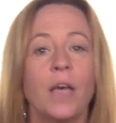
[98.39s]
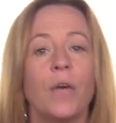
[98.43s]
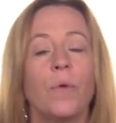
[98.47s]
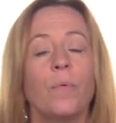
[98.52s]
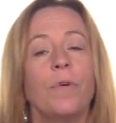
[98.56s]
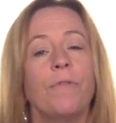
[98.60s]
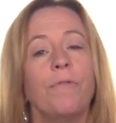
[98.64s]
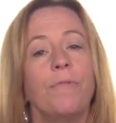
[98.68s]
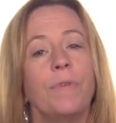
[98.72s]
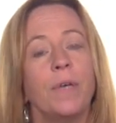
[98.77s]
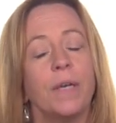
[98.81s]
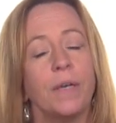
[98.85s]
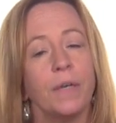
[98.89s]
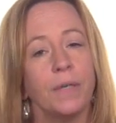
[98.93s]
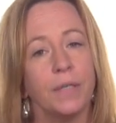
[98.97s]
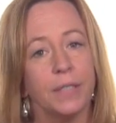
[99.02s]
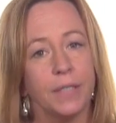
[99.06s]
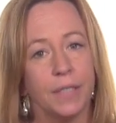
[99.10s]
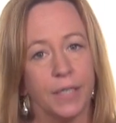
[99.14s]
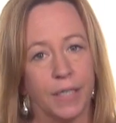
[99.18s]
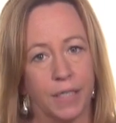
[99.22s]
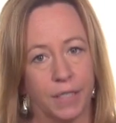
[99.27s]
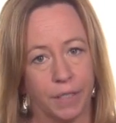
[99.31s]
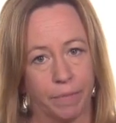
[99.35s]
With fecal
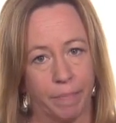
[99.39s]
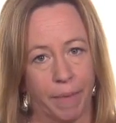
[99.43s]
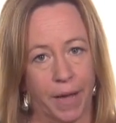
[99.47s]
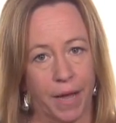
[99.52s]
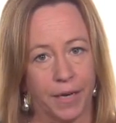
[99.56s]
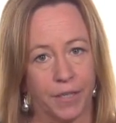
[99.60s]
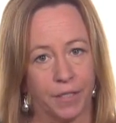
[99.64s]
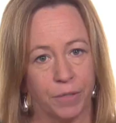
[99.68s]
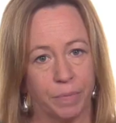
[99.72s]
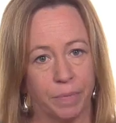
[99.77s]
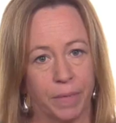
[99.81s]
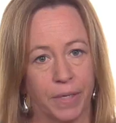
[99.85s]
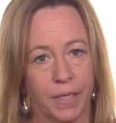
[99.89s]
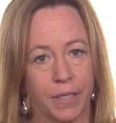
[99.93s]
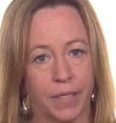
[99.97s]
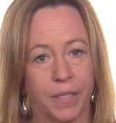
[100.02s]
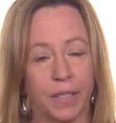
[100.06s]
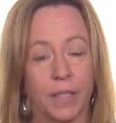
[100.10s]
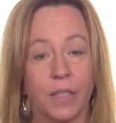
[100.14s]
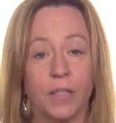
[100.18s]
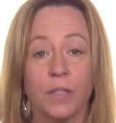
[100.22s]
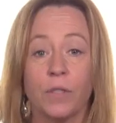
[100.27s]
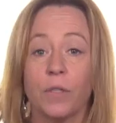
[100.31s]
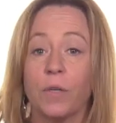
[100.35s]
sludge management,
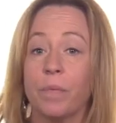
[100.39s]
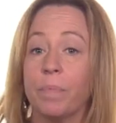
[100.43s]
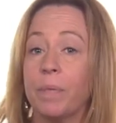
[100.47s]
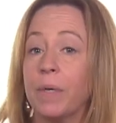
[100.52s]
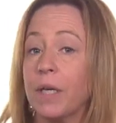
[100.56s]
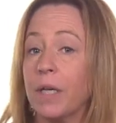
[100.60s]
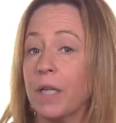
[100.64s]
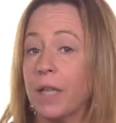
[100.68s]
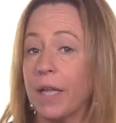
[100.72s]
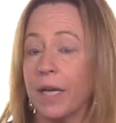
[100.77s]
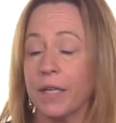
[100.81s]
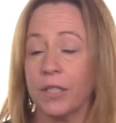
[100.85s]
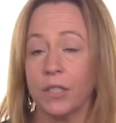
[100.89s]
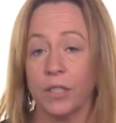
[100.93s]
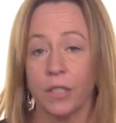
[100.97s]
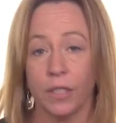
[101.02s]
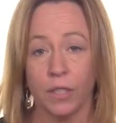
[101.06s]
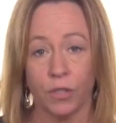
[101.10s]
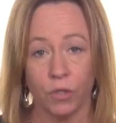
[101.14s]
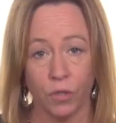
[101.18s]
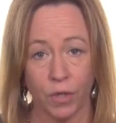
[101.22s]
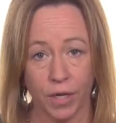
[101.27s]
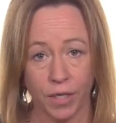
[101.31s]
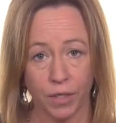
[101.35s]
this could be collection
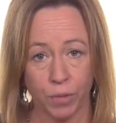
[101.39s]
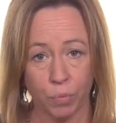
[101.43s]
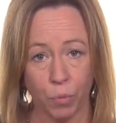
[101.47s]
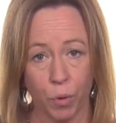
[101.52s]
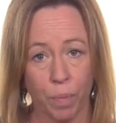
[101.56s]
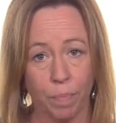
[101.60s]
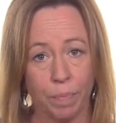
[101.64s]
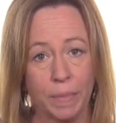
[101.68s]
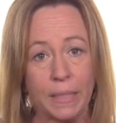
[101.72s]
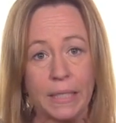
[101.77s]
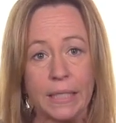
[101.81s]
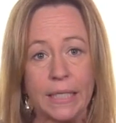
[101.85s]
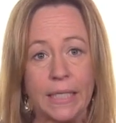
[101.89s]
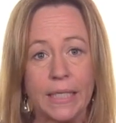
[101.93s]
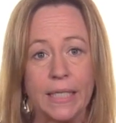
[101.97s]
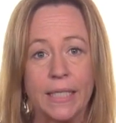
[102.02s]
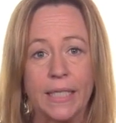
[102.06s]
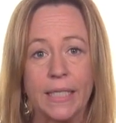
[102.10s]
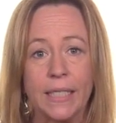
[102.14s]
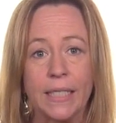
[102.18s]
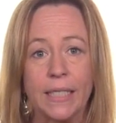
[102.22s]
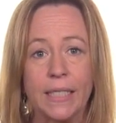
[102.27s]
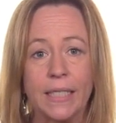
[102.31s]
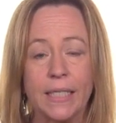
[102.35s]
and transport
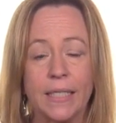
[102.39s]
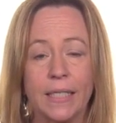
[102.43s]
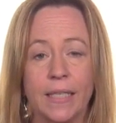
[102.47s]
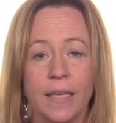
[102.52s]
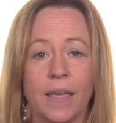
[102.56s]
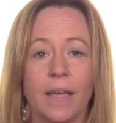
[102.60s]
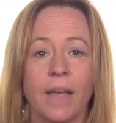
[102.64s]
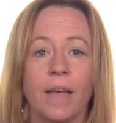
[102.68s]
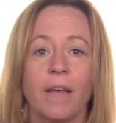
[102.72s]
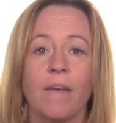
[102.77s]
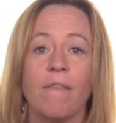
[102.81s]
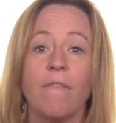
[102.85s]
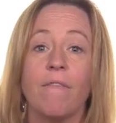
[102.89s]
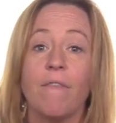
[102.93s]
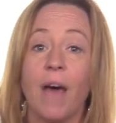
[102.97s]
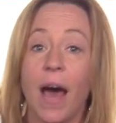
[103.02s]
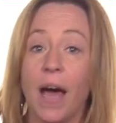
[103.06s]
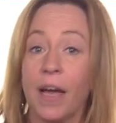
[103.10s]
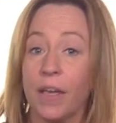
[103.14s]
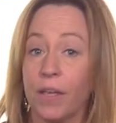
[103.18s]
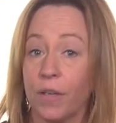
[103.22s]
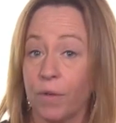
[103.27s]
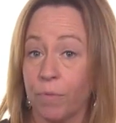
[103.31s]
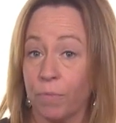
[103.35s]
businesses,
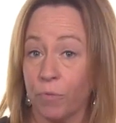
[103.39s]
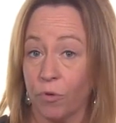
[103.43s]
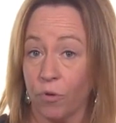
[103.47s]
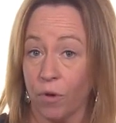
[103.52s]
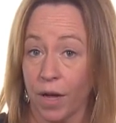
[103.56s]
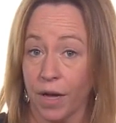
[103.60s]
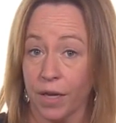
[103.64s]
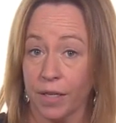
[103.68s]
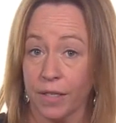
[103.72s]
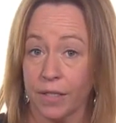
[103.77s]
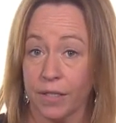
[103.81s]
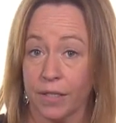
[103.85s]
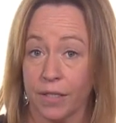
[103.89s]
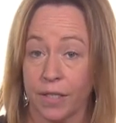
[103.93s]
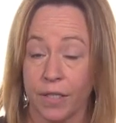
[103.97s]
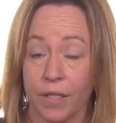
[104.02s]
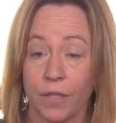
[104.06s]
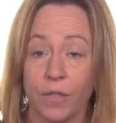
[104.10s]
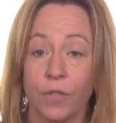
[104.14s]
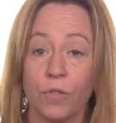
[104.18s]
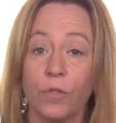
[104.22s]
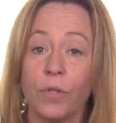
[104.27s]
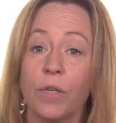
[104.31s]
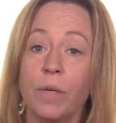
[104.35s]
vacuum trucks,
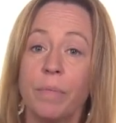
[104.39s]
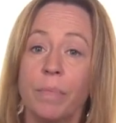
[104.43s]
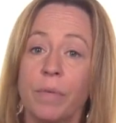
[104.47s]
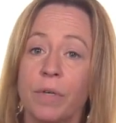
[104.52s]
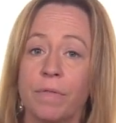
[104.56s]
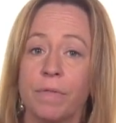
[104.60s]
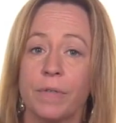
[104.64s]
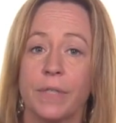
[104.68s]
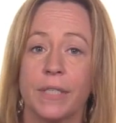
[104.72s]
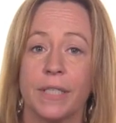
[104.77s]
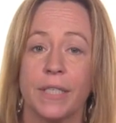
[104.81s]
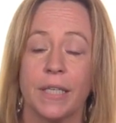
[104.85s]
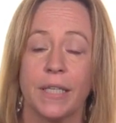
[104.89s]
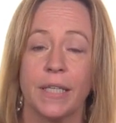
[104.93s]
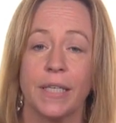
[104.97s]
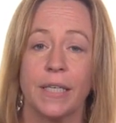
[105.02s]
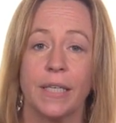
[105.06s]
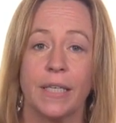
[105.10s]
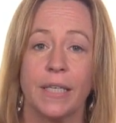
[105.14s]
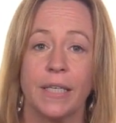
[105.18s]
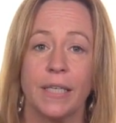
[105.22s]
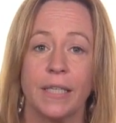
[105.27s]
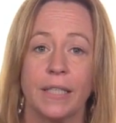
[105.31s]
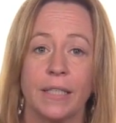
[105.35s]
treatment
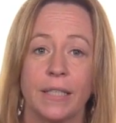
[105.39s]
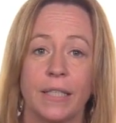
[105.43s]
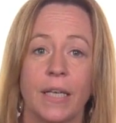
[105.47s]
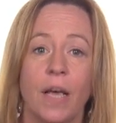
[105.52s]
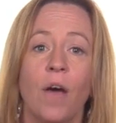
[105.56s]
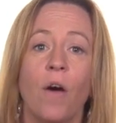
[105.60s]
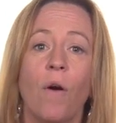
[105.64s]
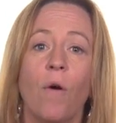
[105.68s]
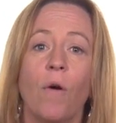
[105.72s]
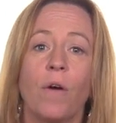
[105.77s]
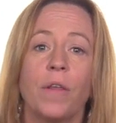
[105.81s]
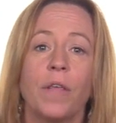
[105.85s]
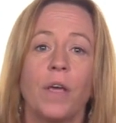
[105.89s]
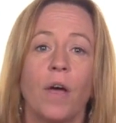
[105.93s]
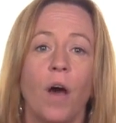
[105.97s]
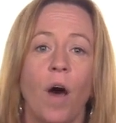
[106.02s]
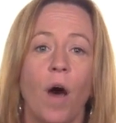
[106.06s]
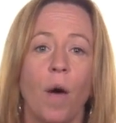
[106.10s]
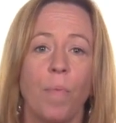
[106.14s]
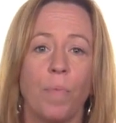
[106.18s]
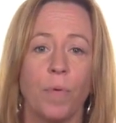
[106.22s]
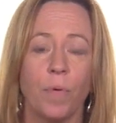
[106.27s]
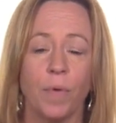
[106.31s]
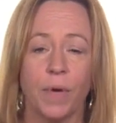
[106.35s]
facilities, or the
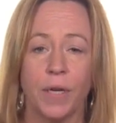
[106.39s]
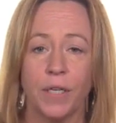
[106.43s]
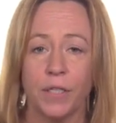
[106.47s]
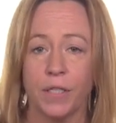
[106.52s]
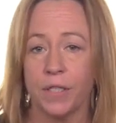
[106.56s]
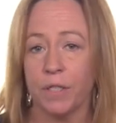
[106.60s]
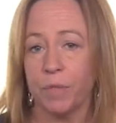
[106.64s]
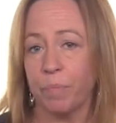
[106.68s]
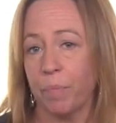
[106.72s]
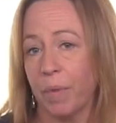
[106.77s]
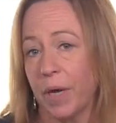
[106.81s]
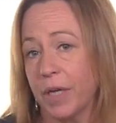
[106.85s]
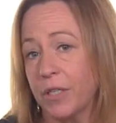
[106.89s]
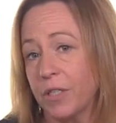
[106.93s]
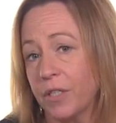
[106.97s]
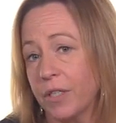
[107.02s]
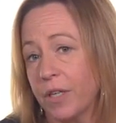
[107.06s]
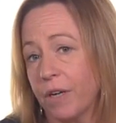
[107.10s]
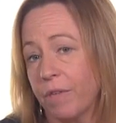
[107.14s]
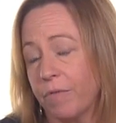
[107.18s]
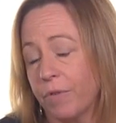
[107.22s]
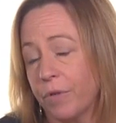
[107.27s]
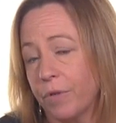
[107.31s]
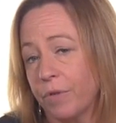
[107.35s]
operations budget
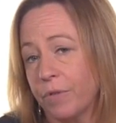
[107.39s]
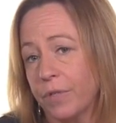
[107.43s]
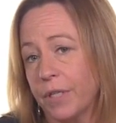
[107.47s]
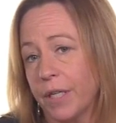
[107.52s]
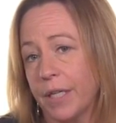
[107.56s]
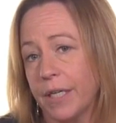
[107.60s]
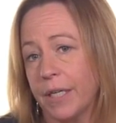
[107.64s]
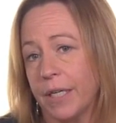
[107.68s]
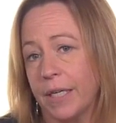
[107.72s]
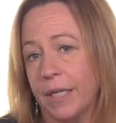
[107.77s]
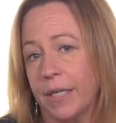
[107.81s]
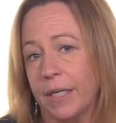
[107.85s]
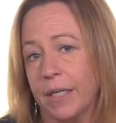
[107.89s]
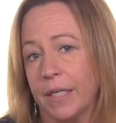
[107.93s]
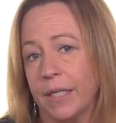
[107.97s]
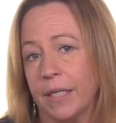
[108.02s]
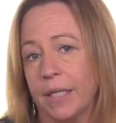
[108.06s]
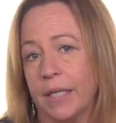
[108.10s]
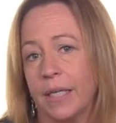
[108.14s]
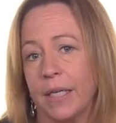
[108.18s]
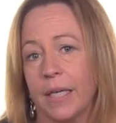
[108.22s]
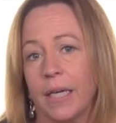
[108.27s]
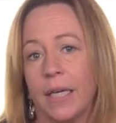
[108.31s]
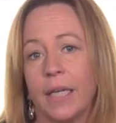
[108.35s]
of a utility.
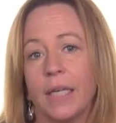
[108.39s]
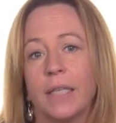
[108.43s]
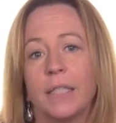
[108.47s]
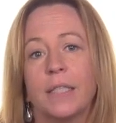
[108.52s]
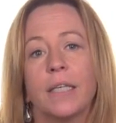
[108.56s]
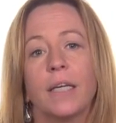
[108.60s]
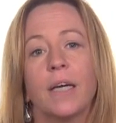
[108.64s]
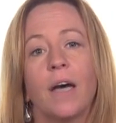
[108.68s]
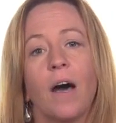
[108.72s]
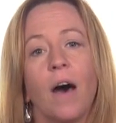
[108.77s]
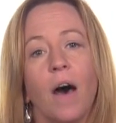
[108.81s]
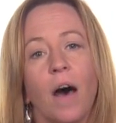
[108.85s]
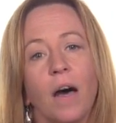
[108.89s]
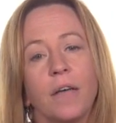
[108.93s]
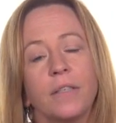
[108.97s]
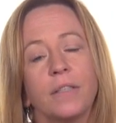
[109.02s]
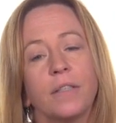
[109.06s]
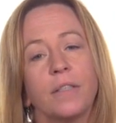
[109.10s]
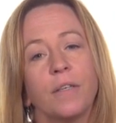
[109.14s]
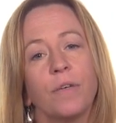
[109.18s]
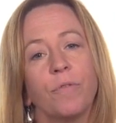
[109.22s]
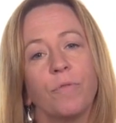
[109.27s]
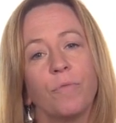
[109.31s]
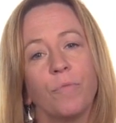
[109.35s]
It is the cost
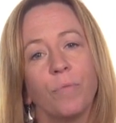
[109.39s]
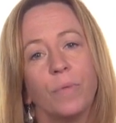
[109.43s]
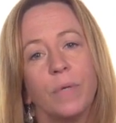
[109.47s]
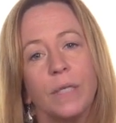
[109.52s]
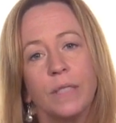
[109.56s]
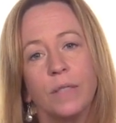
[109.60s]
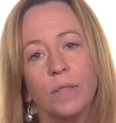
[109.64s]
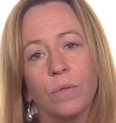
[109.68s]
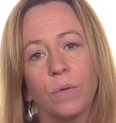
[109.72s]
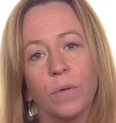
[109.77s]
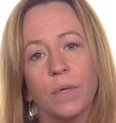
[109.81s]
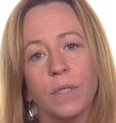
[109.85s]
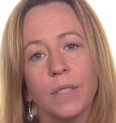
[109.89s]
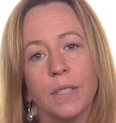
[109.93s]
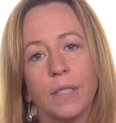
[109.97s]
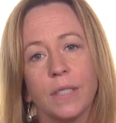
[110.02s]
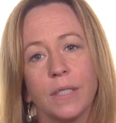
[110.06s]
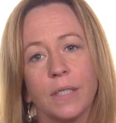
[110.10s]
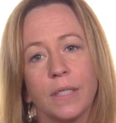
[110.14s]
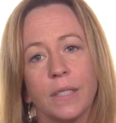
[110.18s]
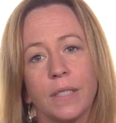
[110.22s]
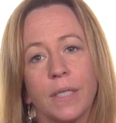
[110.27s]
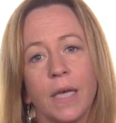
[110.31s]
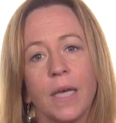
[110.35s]
of
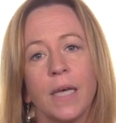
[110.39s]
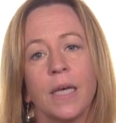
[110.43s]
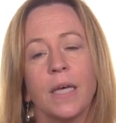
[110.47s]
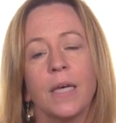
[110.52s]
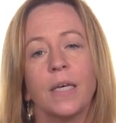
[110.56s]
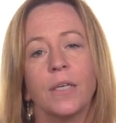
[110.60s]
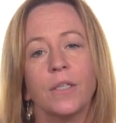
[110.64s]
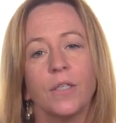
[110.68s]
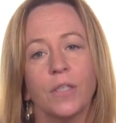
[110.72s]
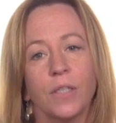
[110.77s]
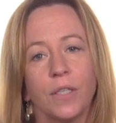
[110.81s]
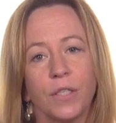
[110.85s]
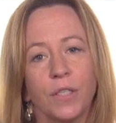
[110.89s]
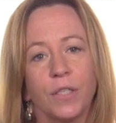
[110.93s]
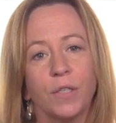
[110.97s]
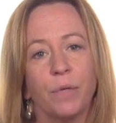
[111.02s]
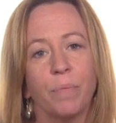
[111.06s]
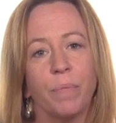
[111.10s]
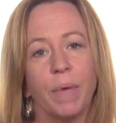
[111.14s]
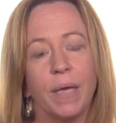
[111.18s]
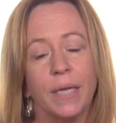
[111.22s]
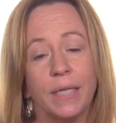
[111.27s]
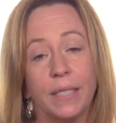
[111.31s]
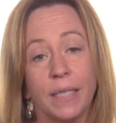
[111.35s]
resources just to
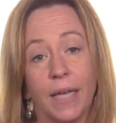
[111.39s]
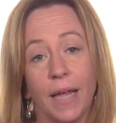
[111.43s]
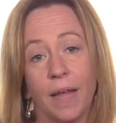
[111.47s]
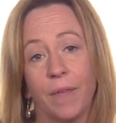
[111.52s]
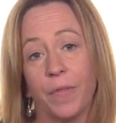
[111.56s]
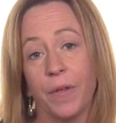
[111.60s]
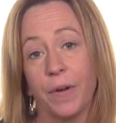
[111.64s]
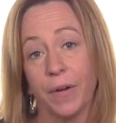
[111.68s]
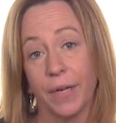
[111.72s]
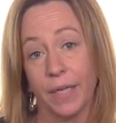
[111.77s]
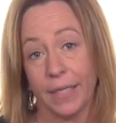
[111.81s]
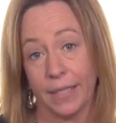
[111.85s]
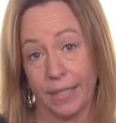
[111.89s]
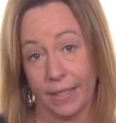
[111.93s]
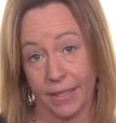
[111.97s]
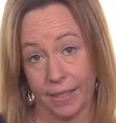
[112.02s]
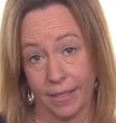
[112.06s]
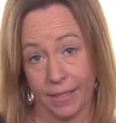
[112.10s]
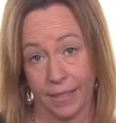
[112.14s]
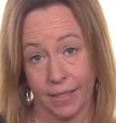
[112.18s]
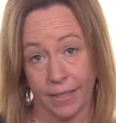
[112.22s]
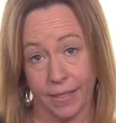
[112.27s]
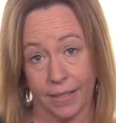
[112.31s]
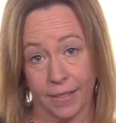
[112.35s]
maintain their
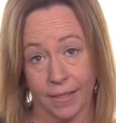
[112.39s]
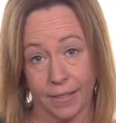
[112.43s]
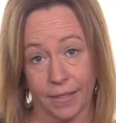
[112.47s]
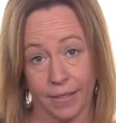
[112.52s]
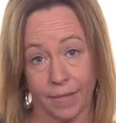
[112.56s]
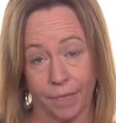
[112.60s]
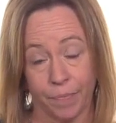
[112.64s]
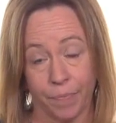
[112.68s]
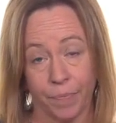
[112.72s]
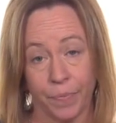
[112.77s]
existence.